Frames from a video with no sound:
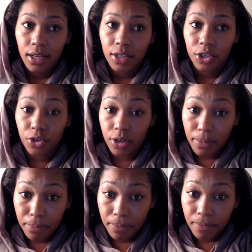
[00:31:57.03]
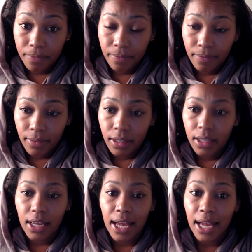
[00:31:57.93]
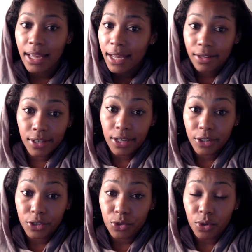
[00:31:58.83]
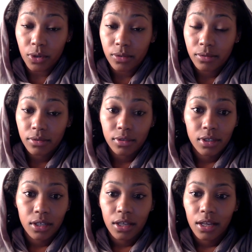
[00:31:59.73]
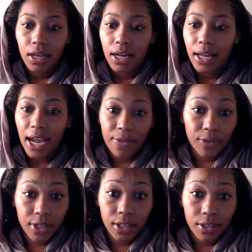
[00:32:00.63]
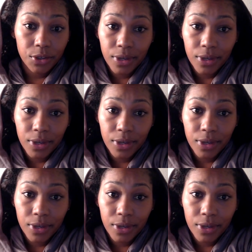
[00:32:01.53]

Europe, gun control. Africa, you